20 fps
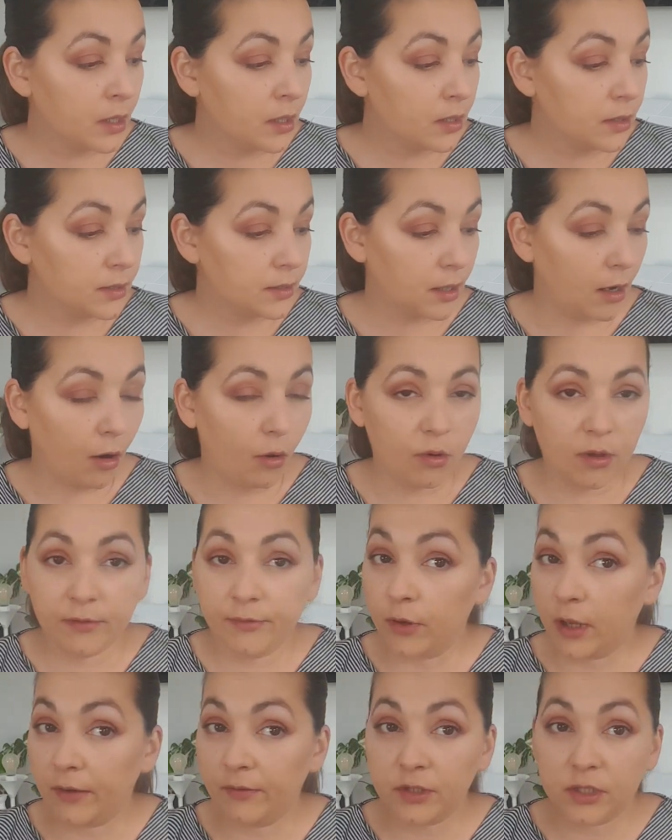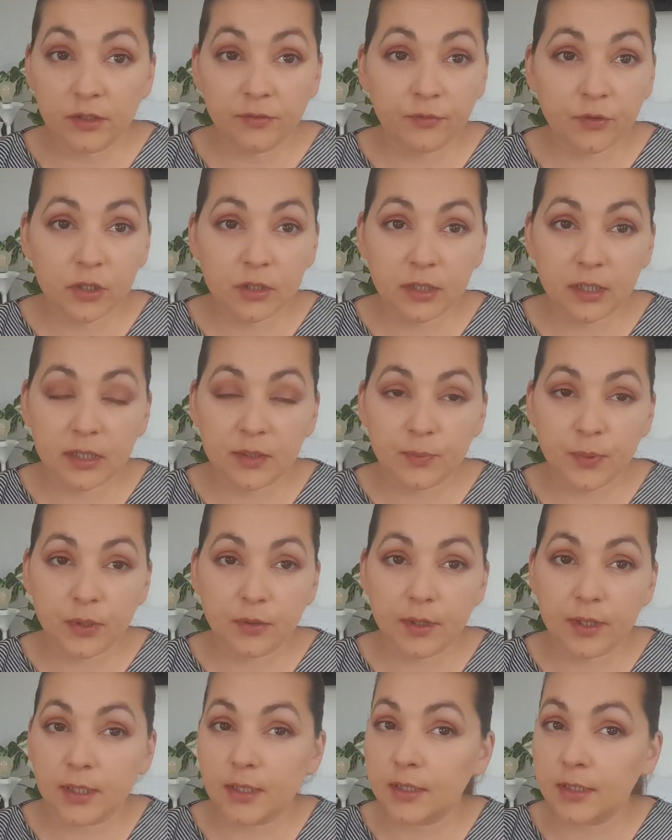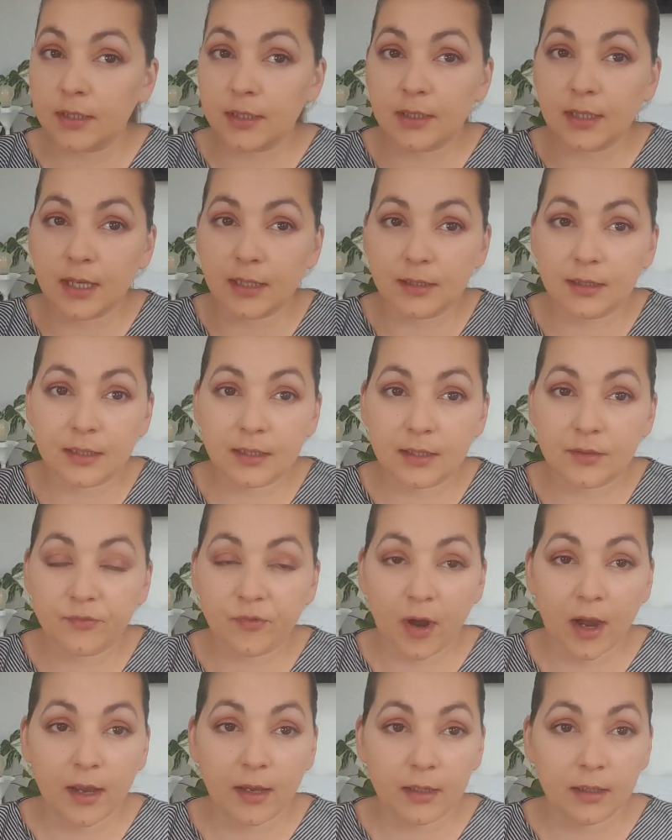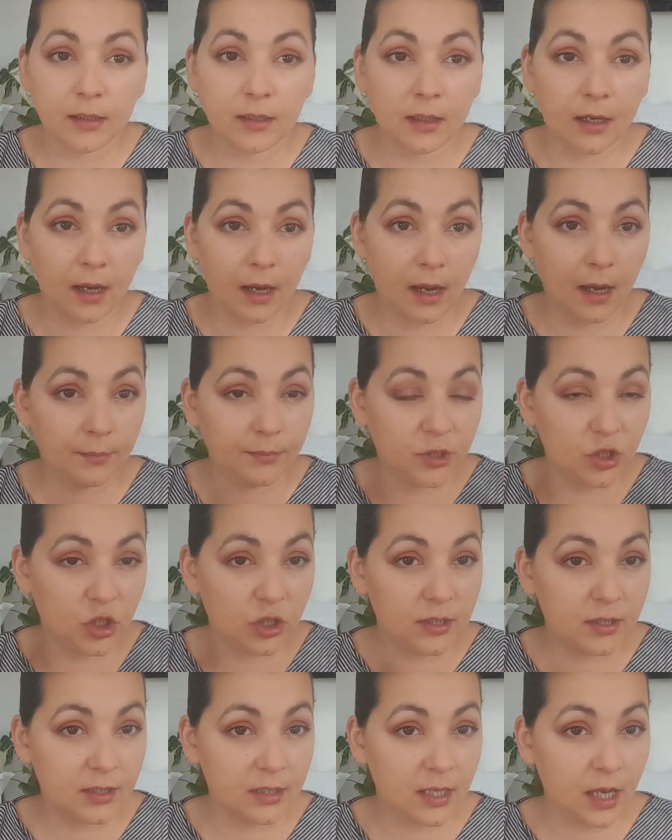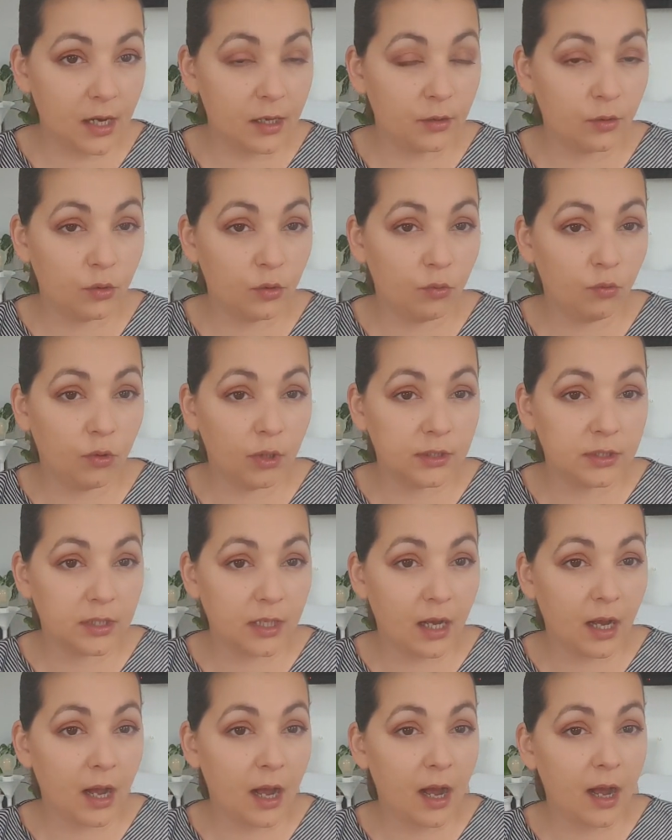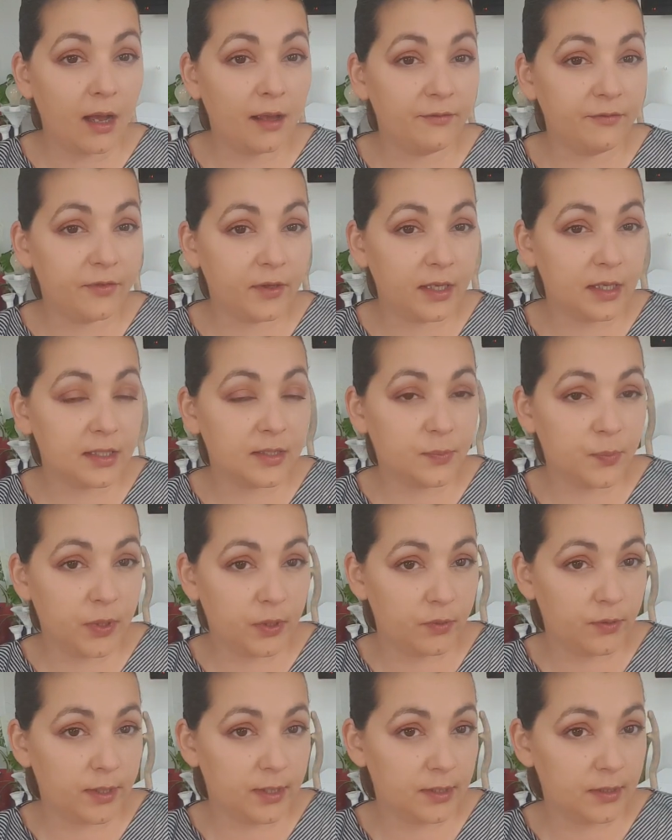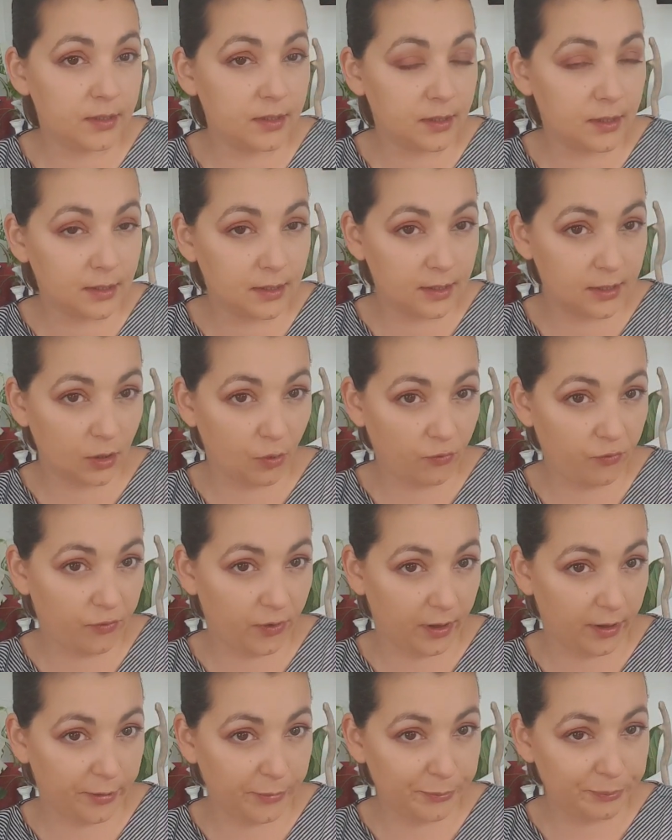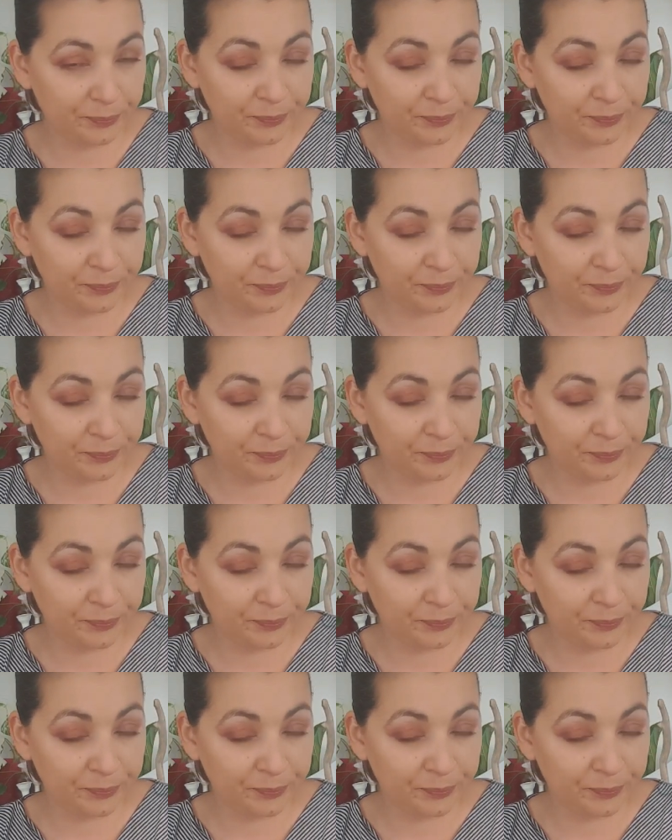So if you have a different experience, that's fine. I'm just telling you what I've experienced so far.